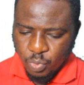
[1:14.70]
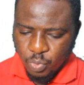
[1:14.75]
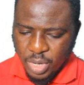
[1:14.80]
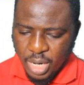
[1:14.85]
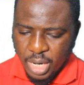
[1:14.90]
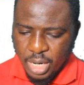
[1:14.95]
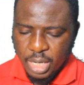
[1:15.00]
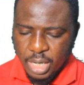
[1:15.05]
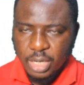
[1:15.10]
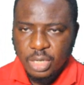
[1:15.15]

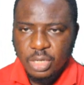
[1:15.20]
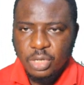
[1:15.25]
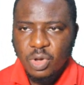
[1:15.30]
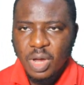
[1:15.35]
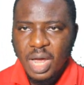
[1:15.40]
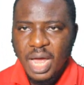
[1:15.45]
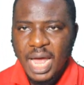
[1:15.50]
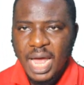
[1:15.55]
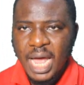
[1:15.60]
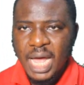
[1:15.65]
where
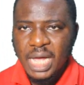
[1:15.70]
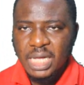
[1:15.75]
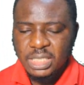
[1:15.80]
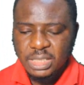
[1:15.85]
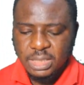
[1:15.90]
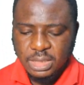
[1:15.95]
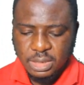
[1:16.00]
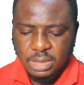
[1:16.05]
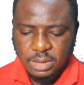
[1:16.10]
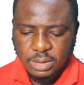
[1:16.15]
you are
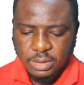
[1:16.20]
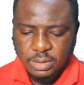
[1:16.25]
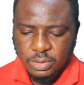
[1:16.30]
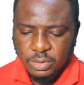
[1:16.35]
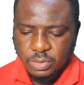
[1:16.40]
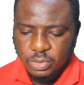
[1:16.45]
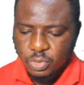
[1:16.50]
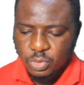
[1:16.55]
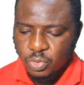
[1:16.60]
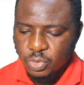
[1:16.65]
asked
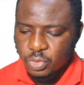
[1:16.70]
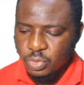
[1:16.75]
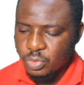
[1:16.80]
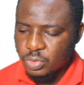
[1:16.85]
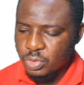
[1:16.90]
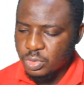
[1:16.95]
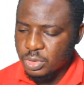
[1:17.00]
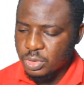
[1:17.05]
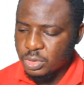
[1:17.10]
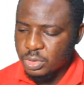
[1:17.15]

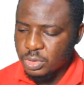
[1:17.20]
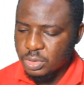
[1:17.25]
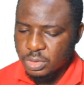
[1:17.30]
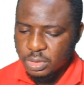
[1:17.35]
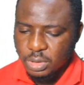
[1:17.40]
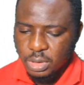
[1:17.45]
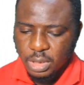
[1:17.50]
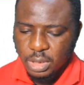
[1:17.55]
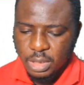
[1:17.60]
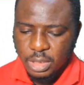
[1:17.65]
to
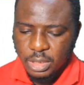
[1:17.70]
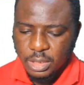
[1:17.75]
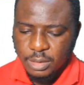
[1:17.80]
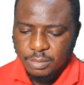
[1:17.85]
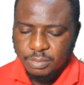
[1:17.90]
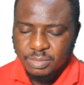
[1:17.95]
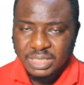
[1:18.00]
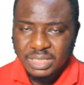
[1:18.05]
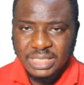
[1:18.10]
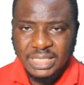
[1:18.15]

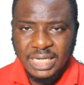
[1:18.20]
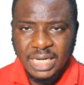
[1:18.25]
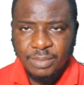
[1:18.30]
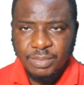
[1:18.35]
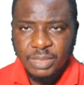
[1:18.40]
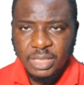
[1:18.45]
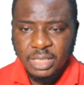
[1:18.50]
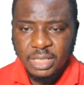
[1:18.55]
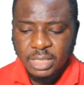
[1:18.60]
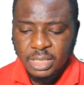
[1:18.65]

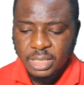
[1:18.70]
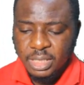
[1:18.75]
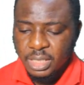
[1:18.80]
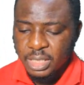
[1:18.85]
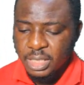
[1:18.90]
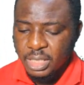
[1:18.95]
determine